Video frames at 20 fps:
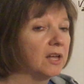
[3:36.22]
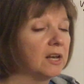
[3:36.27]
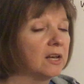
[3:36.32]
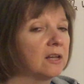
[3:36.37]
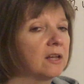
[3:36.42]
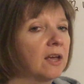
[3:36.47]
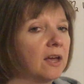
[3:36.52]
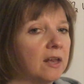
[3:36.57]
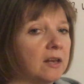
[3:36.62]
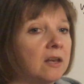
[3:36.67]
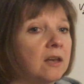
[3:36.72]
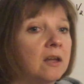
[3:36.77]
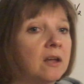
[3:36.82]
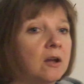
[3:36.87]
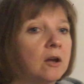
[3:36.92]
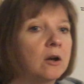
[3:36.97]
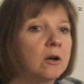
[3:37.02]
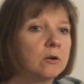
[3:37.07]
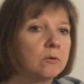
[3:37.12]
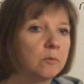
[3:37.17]
And again,
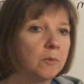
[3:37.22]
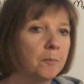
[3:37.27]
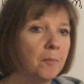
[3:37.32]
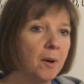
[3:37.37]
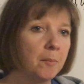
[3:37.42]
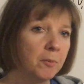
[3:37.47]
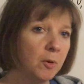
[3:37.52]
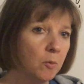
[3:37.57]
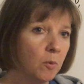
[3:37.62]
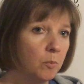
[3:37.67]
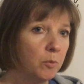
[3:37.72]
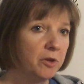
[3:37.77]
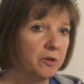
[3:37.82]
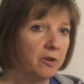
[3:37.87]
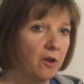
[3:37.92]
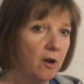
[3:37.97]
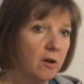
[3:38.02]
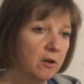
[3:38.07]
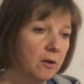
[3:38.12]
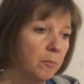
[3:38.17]
remember when we
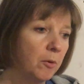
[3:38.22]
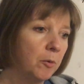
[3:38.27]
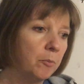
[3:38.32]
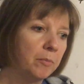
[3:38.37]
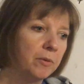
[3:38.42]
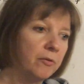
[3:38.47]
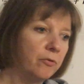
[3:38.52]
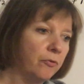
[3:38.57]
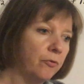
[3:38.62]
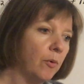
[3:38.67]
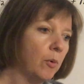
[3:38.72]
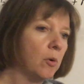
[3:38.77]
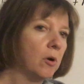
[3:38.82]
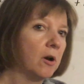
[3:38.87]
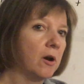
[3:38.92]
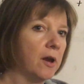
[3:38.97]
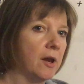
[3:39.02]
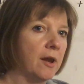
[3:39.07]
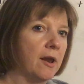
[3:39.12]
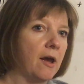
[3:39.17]
talk about
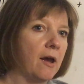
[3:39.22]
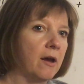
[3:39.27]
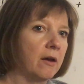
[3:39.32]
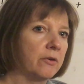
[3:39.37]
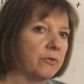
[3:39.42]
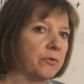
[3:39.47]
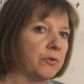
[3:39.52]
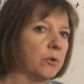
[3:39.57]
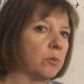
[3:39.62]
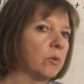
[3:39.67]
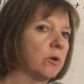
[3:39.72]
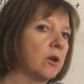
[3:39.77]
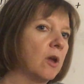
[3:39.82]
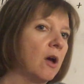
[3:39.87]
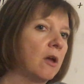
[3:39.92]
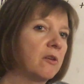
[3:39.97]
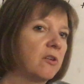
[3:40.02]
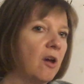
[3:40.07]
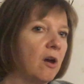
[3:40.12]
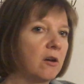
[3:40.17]
before and after, we're
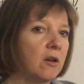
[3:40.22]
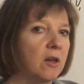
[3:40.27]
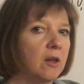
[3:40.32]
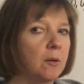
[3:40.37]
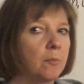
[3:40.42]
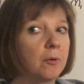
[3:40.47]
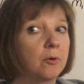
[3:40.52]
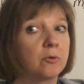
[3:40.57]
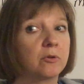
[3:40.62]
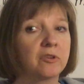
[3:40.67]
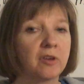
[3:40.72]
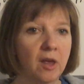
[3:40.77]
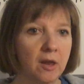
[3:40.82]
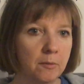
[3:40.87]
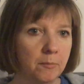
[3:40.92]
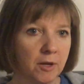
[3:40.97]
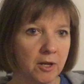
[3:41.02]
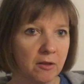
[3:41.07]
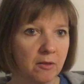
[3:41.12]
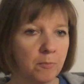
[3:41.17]
not talking about 10
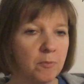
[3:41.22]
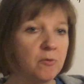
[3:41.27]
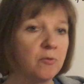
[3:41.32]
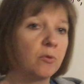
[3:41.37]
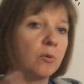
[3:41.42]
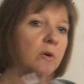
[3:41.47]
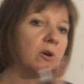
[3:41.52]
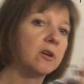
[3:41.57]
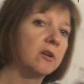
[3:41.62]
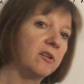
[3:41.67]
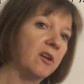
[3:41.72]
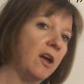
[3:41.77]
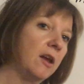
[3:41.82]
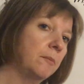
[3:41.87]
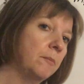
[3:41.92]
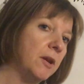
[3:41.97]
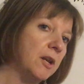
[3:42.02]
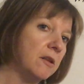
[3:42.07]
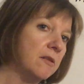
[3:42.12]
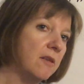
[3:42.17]
minutes before and 10
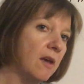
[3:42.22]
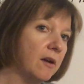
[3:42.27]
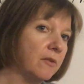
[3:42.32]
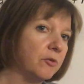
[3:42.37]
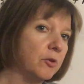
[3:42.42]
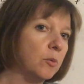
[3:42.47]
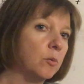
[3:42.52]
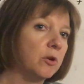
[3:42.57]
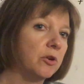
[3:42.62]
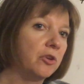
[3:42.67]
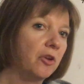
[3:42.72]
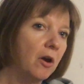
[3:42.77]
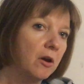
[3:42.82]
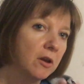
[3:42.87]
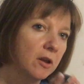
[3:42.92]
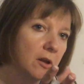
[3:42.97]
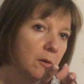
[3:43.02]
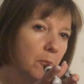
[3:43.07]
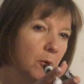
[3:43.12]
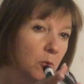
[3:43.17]
minutes after. We're
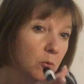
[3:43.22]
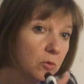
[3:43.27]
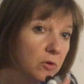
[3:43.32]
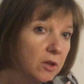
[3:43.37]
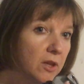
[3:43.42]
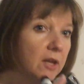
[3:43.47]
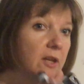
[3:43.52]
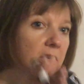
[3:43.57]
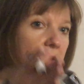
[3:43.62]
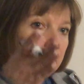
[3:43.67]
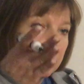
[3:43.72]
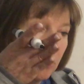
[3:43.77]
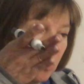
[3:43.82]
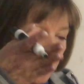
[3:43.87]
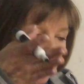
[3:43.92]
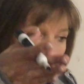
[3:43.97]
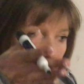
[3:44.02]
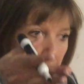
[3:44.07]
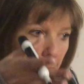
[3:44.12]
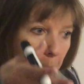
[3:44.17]
talking about like
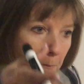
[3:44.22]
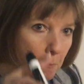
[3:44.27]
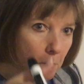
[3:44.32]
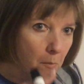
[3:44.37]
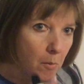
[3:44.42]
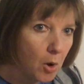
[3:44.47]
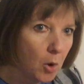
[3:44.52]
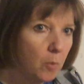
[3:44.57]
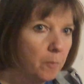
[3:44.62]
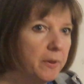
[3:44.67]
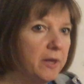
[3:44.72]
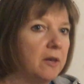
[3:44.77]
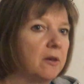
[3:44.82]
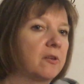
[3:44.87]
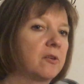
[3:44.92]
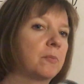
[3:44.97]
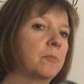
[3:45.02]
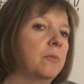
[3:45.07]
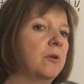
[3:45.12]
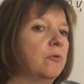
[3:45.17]
the
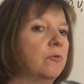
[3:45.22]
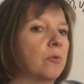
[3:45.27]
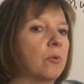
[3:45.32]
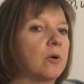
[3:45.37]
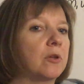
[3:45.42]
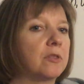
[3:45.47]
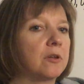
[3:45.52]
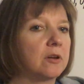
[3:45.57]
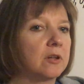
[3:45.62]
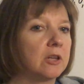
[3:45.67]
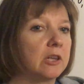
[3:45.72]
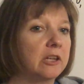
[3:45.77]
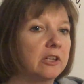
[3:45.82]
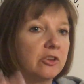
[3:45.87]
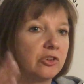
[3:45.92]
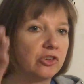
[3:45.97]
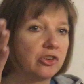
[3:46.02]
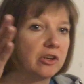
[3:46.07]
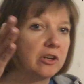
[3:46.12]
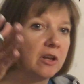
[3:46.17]
moment before the
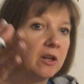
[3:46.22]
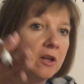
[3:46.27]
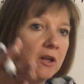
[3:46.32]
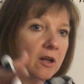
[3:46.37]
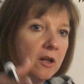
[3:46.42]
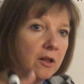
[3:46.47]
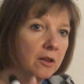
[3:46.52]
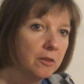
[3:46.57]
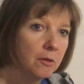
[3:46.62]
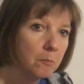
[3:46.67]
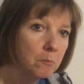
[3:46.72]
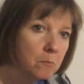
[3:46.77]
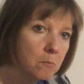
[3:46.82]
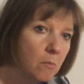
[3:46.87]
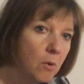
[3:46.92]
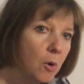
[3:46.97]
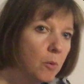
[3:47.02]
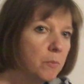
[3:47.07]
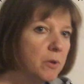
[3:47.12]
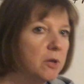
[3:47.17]
collision, the
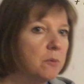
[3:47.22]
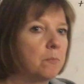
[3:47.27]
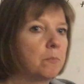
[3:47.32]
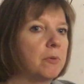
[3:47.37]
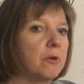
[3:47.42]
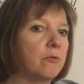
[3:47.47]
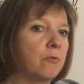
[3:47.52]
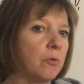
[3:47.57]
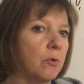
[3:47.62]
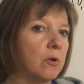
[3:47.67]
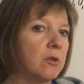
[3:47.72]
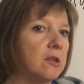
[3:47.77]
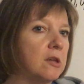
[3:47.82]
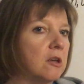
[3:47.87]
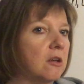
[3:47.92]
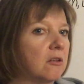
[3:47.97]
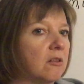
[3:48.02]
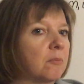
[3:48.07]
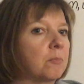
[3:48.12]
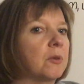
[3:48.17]
moment before the
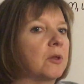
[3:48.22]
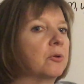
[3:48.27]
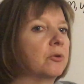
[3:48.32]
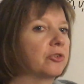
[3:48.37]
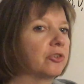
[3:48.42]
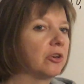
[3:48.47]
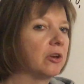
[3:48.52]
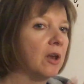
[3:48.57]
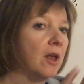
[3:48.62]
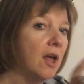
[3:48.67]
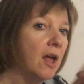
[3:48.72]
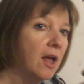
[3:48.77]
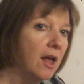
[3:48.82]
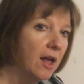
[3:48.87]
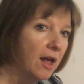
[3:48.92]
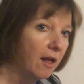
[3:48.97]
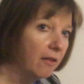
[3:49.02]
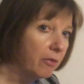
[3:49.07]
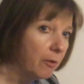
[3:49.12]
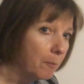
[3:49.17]
explosion,
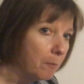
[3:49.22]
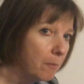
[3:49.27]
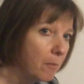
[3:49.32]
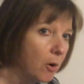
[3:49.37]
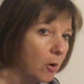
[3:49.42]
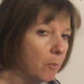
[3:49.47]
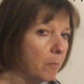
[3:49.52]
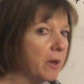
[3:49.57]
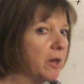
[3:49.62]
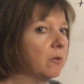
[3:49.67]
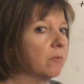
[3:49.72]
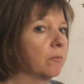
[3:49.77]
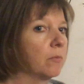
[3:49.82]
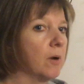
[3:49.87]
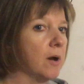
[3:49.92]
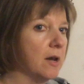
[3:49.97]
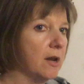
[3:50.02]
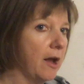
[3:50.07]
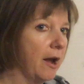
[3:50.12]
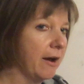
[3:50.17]
and the moment
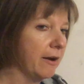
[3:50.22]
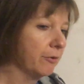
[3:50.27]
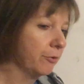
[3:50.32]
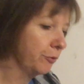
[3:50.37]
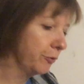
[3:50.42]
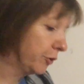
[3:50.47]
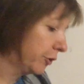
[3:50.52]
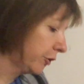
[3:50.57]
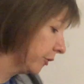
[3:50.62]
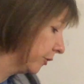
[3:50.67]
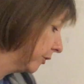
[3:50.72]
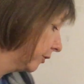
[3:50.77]
right after.